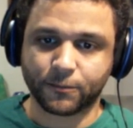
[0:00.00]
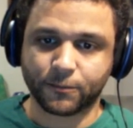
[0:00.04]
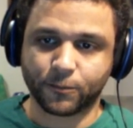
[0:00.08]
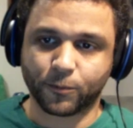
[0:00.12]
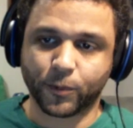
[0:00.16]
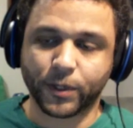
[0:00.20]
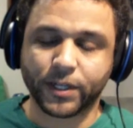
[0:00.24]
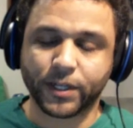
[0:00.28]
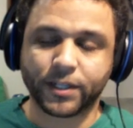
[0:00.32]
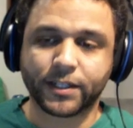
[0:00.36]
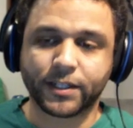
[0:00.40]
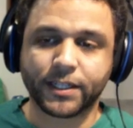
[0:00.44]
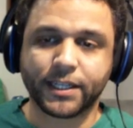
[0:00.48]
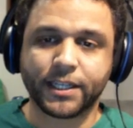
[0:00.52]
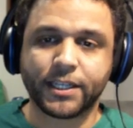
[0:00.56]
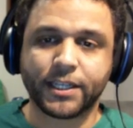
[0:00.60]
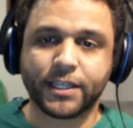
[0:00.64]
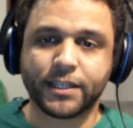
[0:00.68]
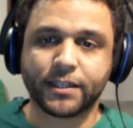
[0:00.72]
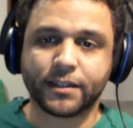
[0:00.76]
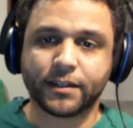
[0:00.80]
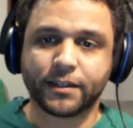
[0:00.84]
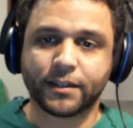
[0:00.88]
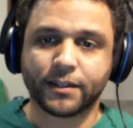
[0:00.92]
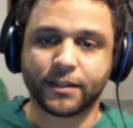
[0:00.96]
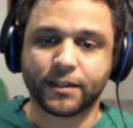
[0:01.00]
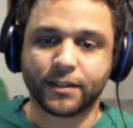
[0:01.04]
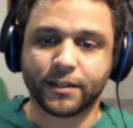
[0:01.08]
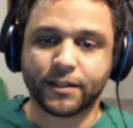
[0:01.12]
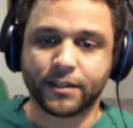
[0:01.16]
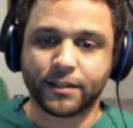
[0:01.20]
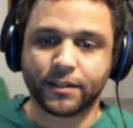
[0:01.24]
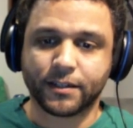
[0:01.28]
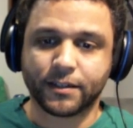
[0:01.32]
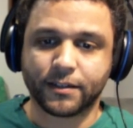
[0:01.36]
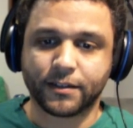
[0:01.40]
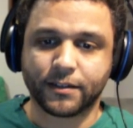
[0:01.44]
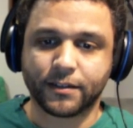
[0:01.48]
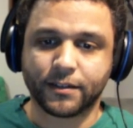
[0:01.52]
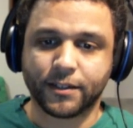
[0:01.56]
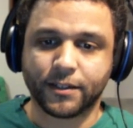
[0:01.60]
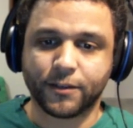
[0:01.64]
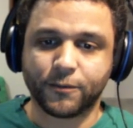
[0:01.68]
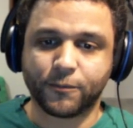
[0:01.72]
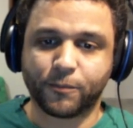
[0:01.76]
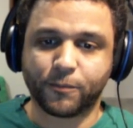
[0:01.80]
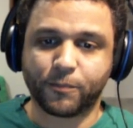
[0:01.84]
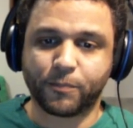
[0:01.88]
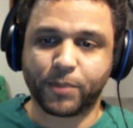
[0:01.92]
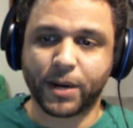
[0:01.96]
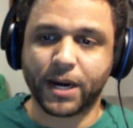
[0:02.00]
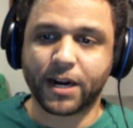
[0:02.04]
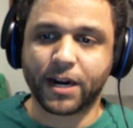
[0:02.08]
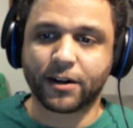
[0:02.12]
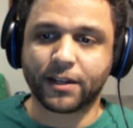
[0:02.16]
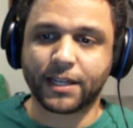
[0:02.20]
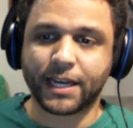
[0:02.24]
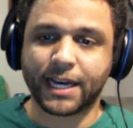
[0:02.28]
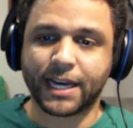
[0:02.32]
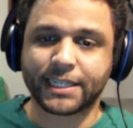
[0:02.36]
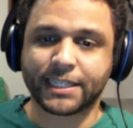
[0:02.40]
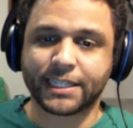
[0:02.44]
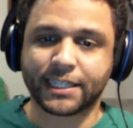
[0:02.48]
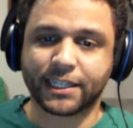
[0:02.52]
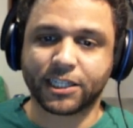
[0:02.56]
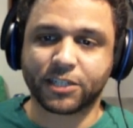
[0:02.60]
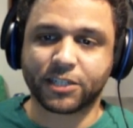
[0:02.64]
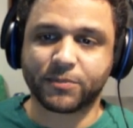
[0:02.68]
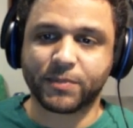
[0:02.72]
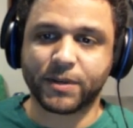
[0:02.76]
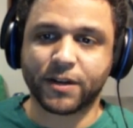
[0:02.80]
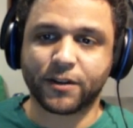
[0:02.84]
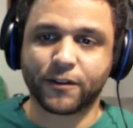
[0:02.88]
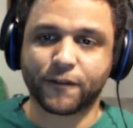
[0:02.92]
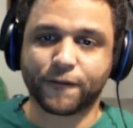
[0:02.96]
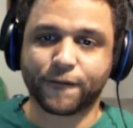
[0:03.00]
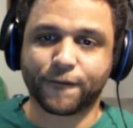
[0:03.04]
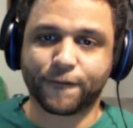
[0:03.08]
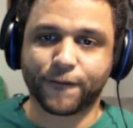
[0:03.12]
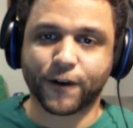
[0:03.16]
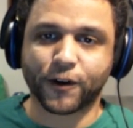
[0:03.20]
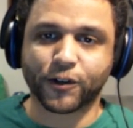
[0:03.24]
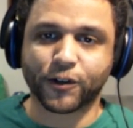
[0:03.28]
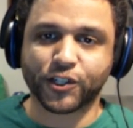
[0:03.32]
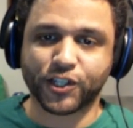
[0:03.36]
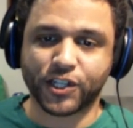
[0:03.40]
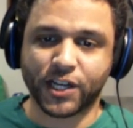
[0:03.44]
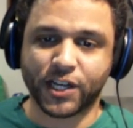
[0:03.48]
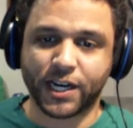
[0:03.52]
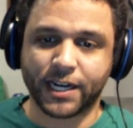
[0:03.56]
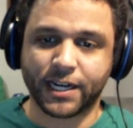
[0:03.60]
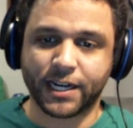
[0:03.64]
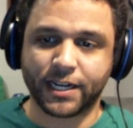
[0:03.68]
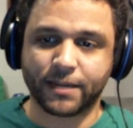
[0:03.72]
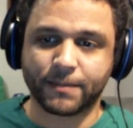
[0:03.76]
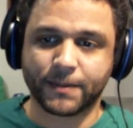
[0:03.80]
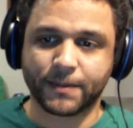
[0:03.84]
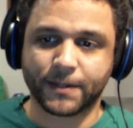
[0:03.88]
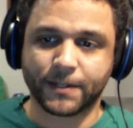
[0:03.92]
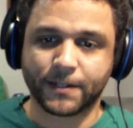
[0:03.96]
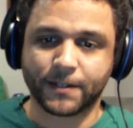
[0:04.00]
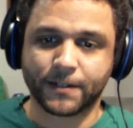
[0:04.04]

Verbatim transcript: Really you paralyzed licked me on the first time.